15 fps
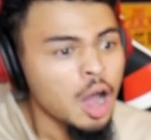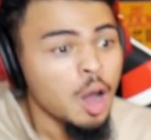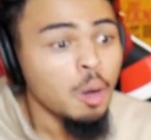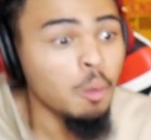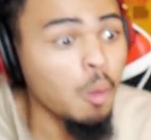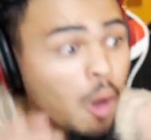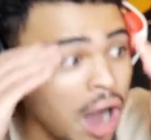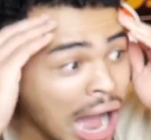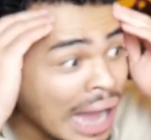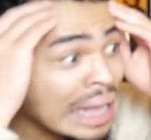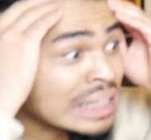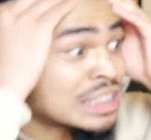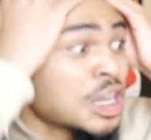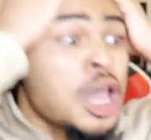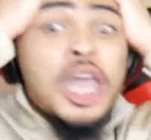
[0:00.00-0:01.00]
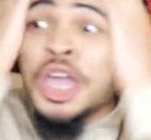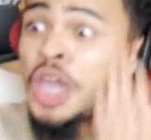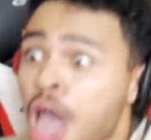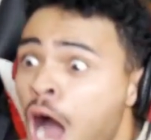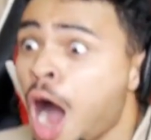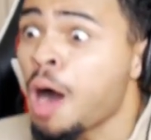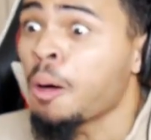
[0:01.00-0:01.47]
What?
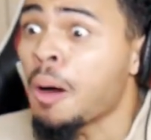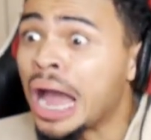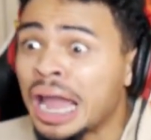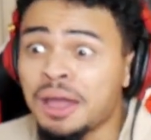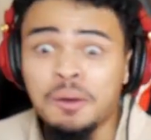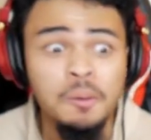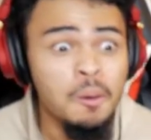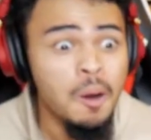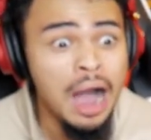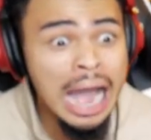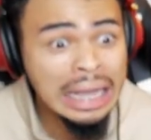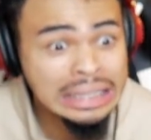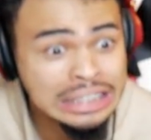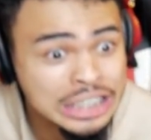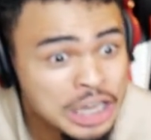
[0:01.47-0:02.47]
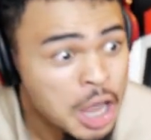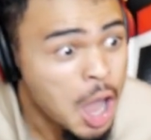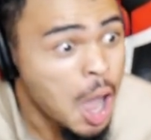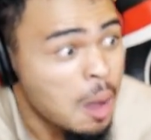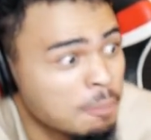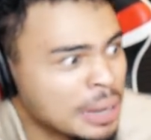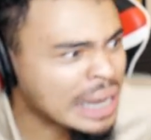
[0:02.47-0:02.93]
Yo, wait, what?
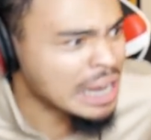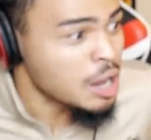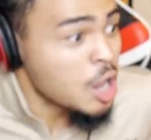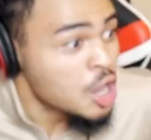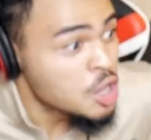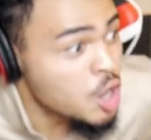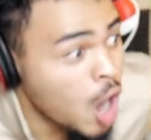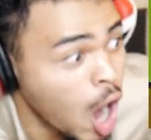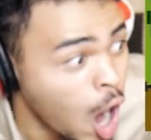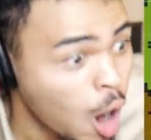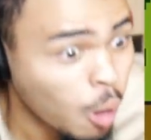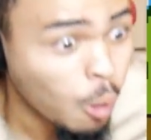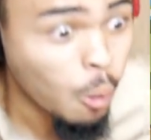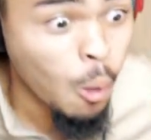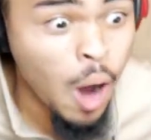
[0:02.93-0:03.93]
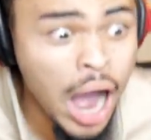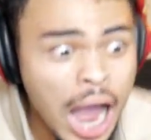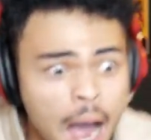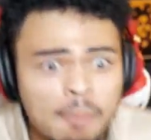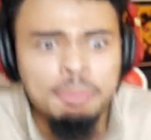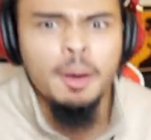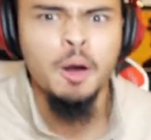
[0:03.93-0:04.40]
Yo,
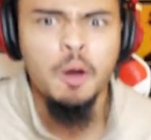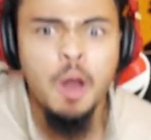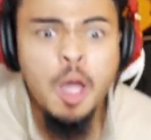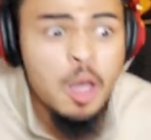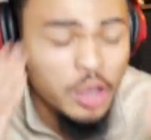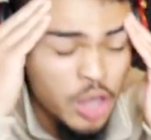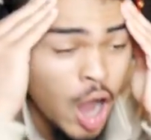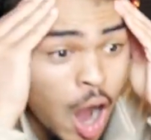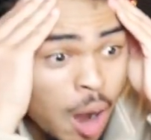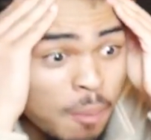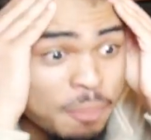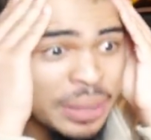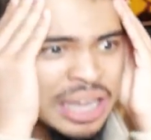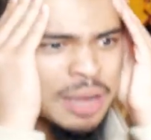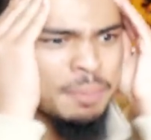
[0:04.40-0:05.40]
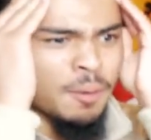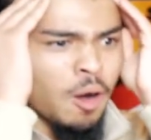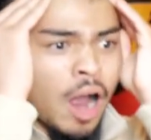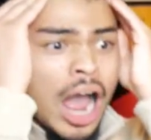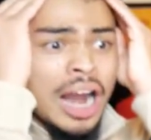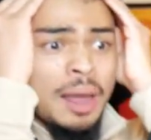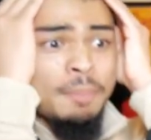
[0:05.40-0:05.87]
what? Yo,
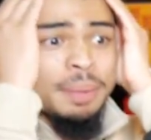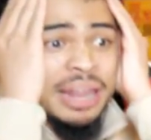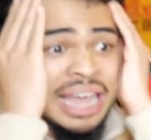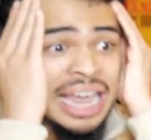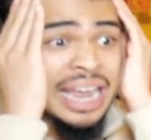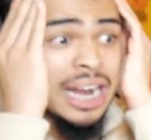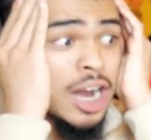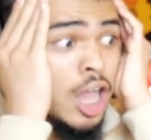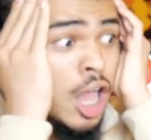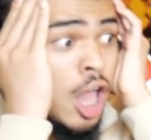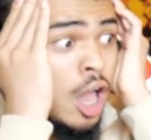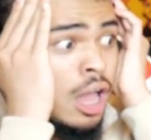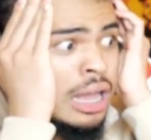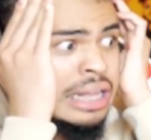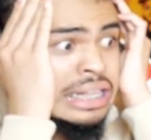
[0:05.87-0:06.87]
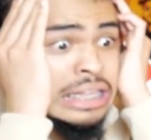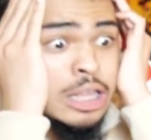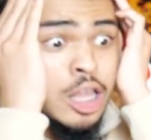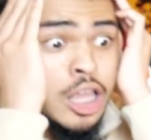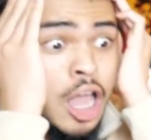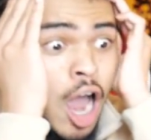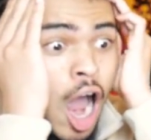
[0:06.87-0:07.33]
Piranha Plant!
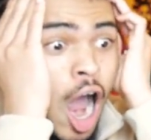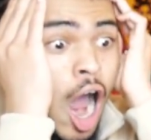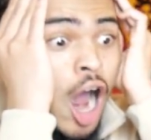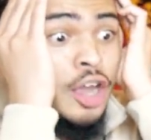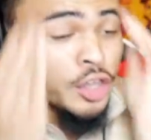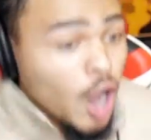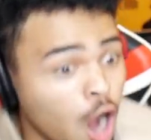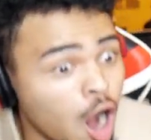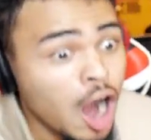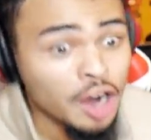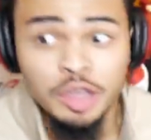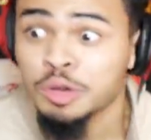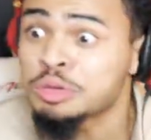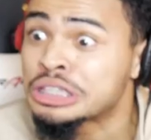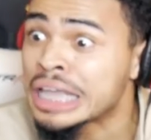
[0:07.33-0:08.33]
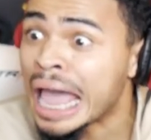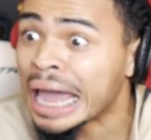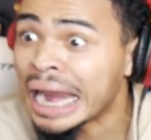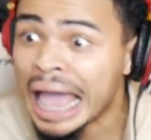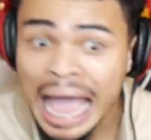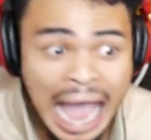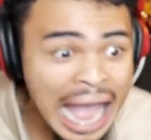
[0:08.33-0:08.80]
Yo, are you
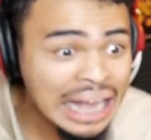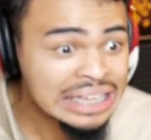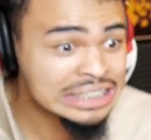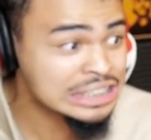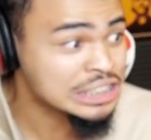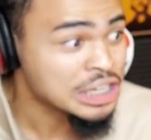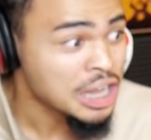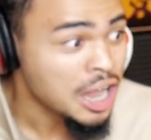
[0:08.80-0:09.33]
dead ass?